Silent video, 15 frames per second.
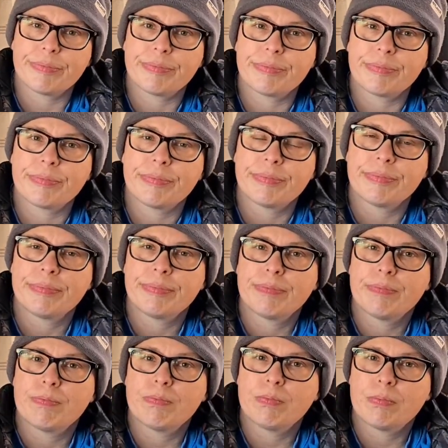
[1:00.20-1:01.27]

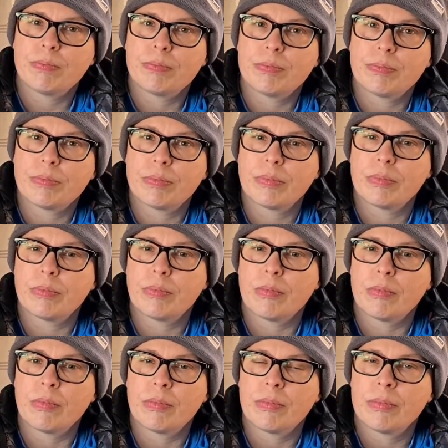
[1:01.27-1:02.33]

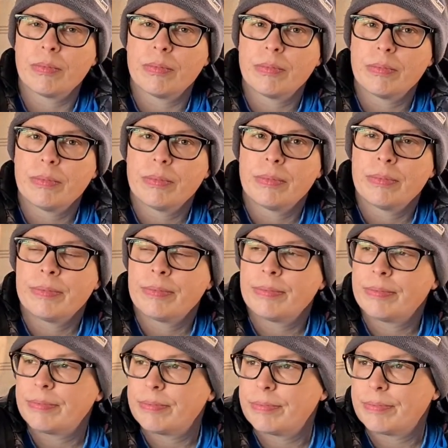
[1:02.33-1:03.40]

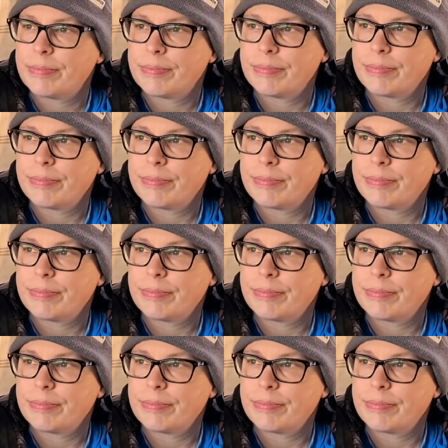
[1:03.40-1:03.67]
No words are spoken by the person on screen.